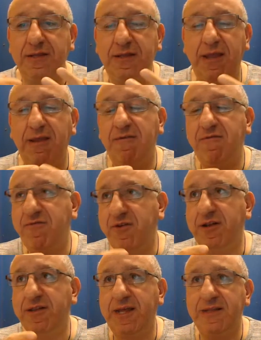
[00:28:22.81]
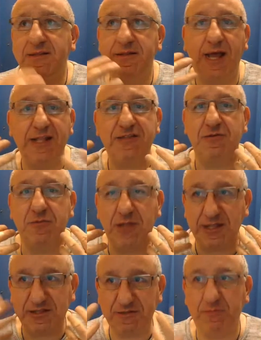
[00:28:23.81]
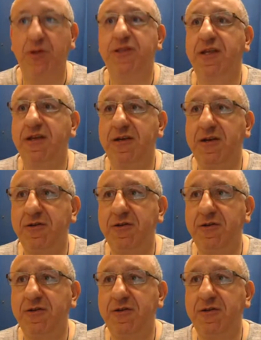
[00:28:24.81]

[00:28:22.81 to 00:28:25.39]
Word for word: They feel that that's that's what they're